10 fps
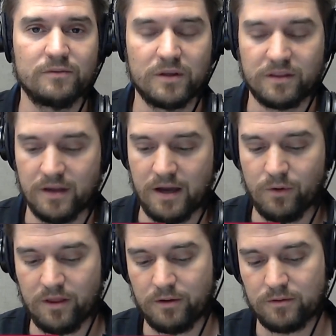with,
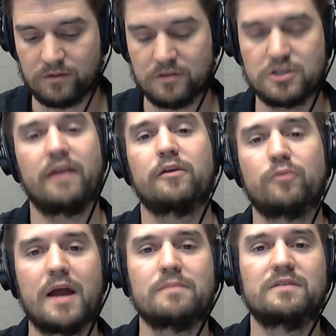whether it was the Jalen
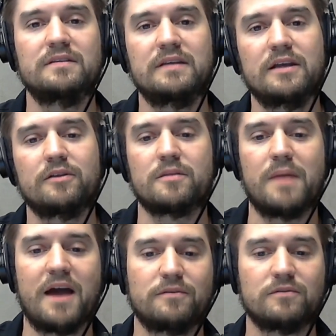Ramsey deal or the
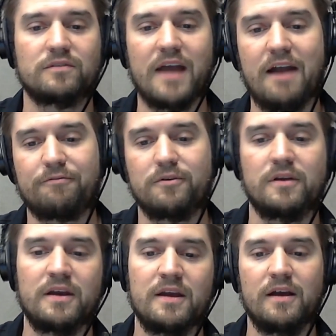Matthew Stafford
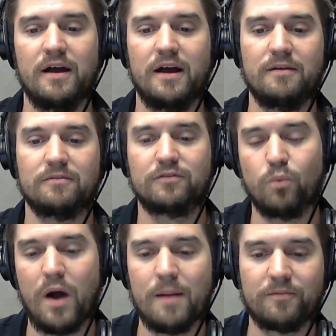
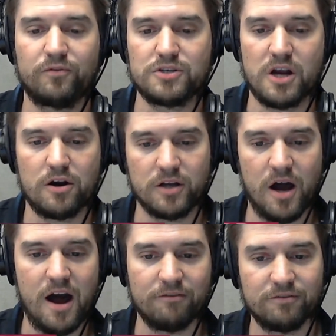swap for Jared
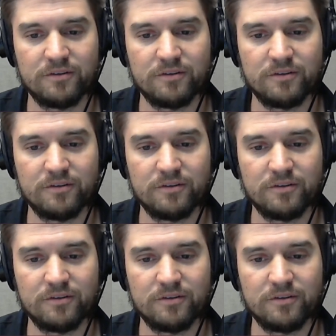Goff.